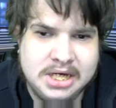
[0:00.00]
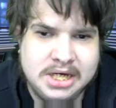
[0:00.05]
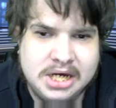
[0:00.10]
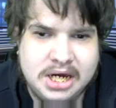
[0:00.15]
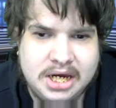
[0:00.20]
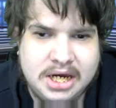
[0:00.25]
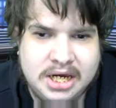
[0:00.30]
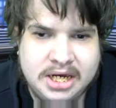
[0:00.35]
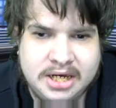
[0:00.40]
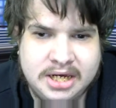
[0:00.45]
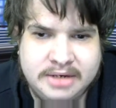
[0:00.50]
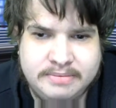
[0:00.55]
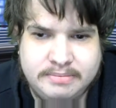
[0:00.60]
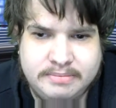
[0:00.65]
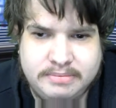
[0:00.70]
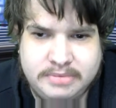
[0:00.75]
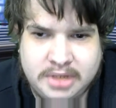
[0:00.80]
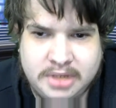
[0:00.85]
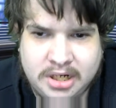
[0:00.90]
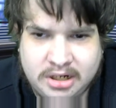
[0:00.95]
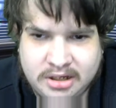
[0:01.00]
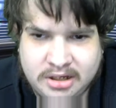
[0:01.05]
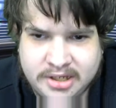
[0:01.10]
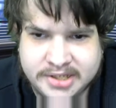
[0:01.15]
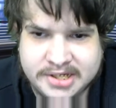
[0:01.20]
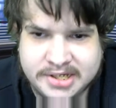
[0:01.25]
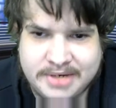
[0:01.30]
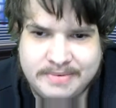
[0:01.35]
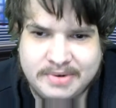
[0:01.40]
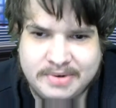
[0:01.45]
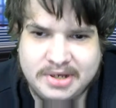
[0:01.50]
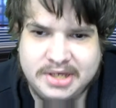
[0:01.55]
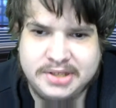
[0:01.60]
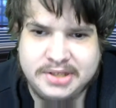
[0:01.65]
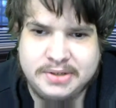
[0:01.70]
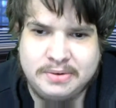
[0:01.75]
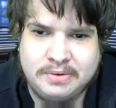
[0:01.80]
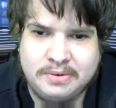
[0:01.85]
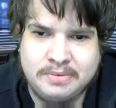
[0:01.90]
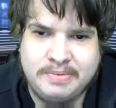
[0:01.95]
Um, the last game I'm going
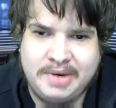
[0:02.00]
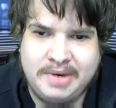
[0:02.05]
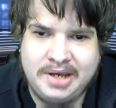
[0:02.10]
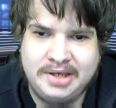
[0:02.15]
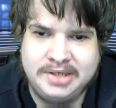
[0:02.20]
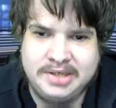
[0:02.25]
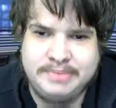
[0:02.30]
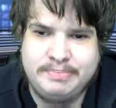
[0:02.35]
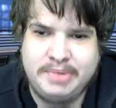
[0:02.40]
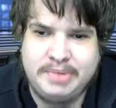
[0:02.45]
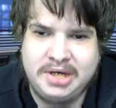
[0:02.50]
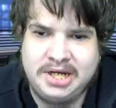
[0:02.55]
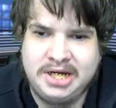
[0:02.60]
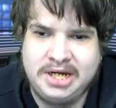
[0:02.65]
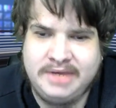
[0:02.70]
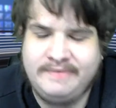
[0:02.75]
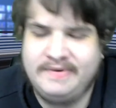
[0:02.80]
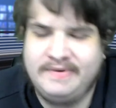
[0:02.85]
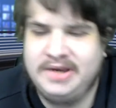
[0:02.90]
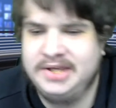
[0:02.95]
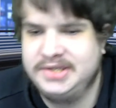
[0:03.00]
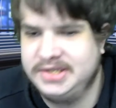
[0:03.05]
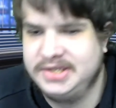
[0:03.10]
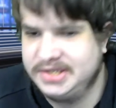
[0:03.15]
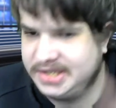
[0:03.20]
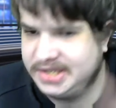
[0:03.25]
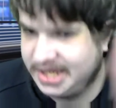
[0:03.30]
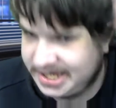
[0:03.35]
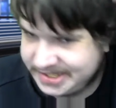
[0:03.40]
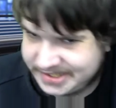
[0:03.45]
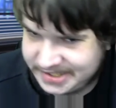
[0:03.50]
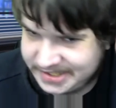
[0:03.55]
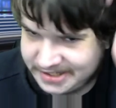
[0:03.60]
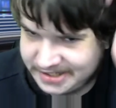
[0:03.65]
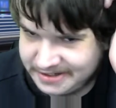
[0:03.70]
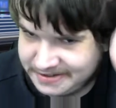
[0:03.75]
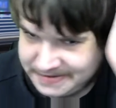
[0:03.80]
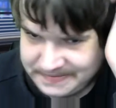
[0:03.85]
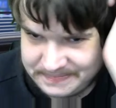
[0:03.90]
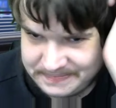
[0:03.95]
to talk about is Burnley versus
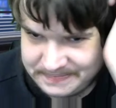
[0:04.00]
Leicester.